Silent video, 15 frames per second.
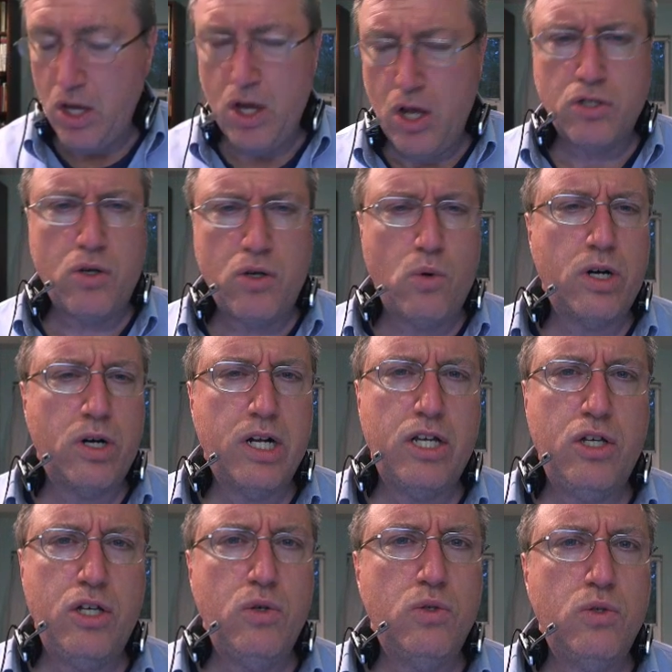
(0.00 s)
So we're going to
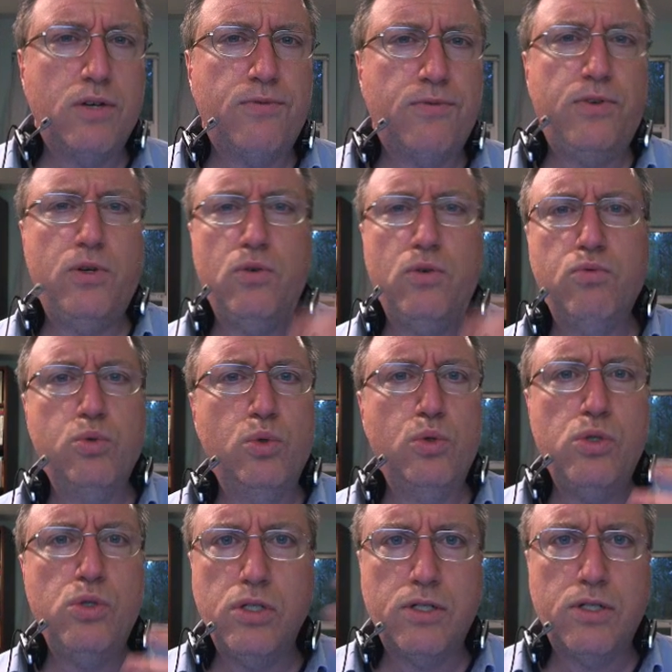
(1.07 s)
use a few
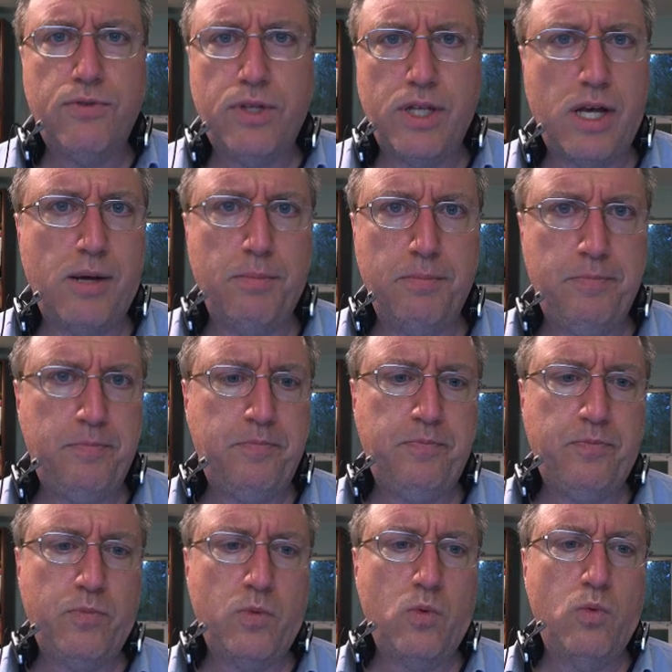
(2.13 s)
rules of thumb.
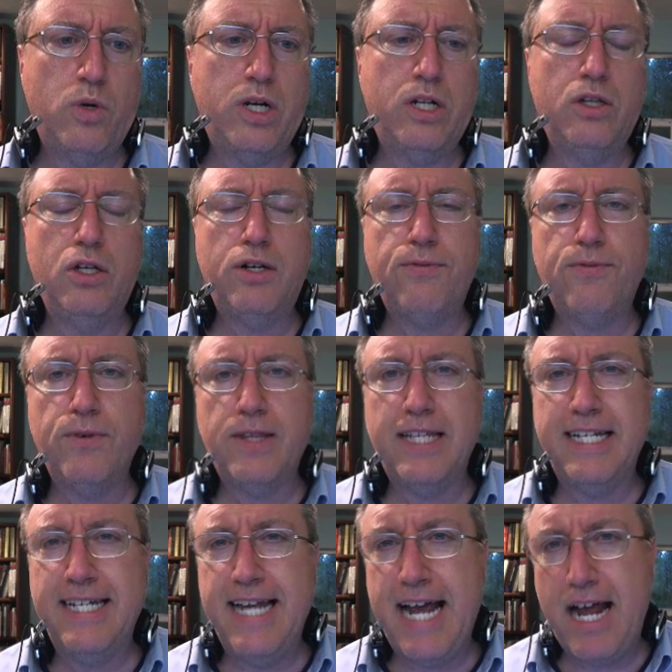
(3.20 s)
We're going to look for the
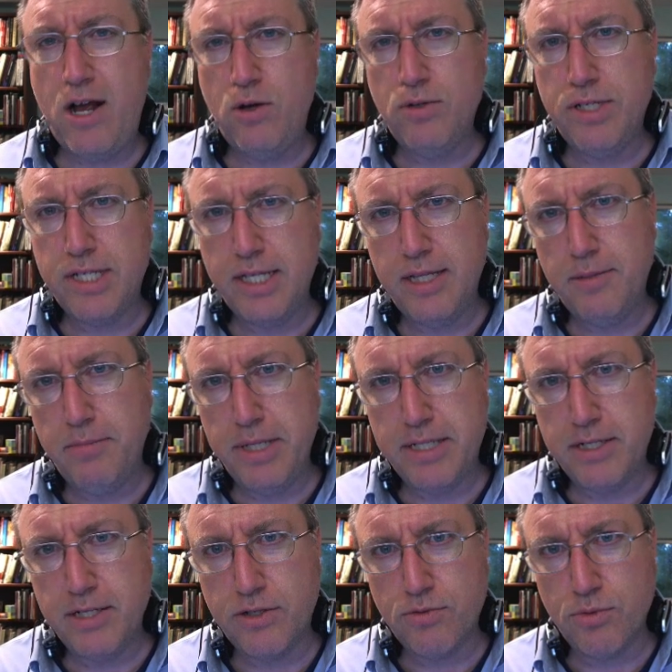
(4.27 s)
nouns in the
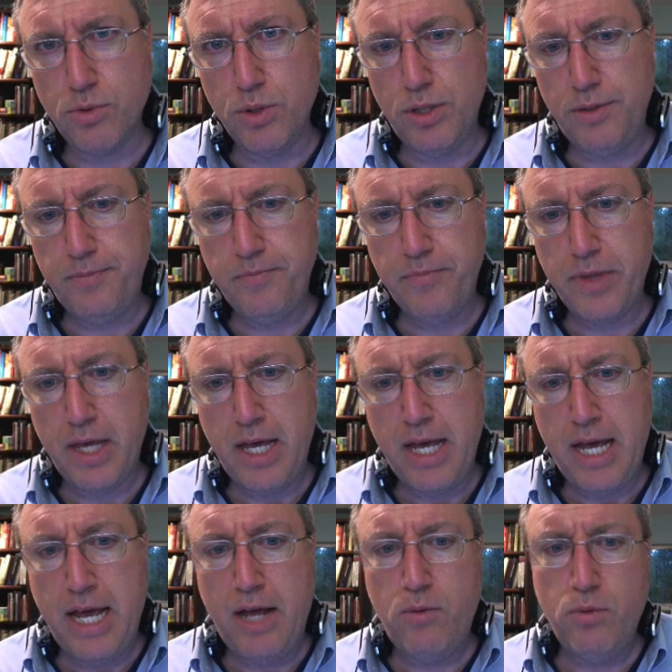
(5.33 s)
business rule,
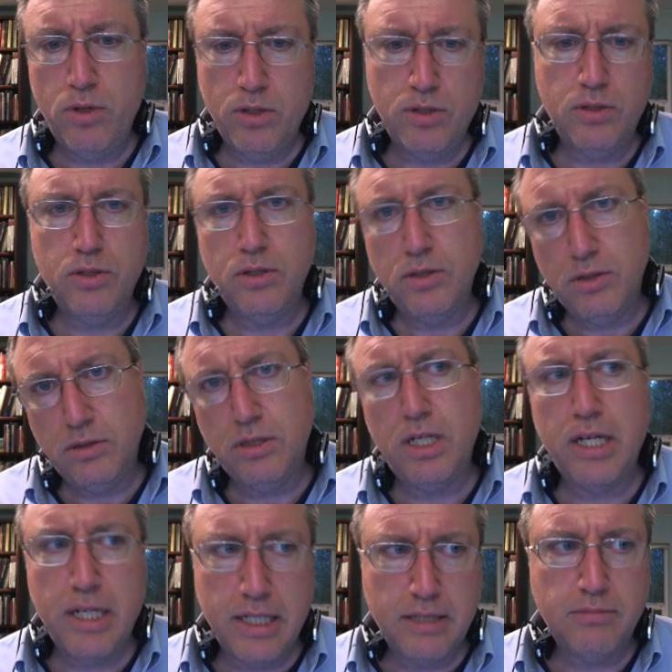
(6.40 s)
and we're
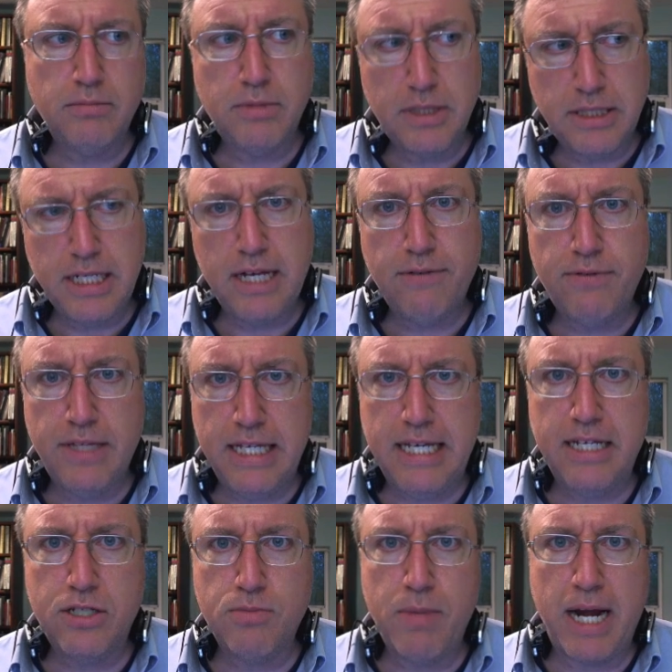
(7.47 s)
going to see if
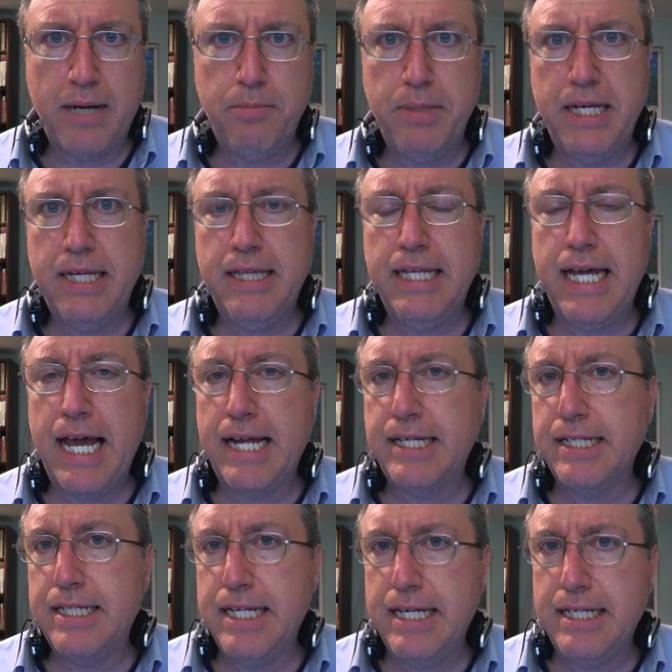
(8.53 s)
these might be the
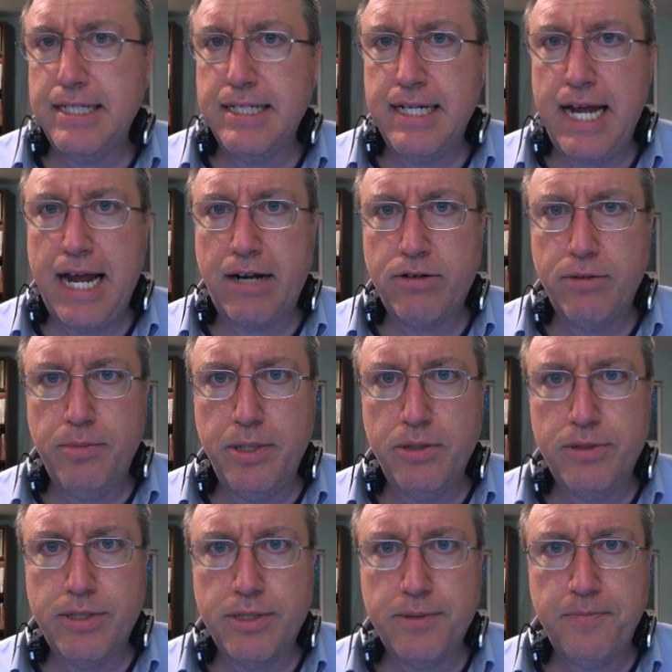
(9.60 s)
entities and
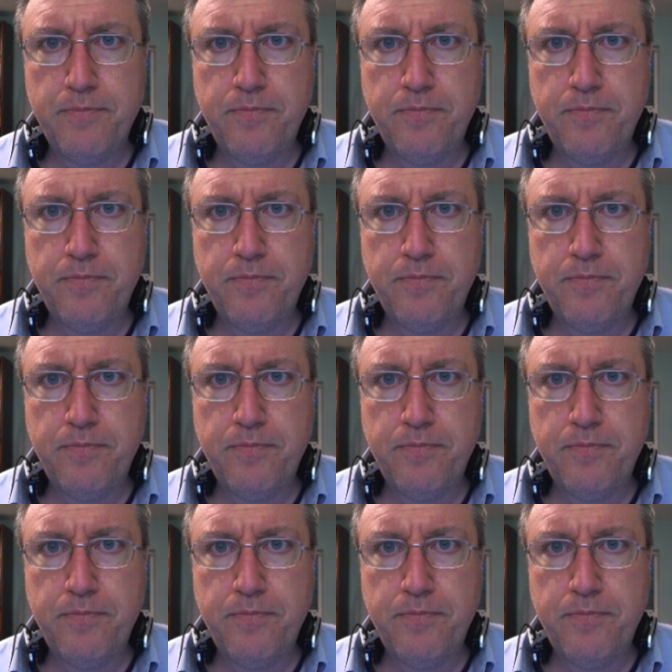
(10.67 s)
attributes.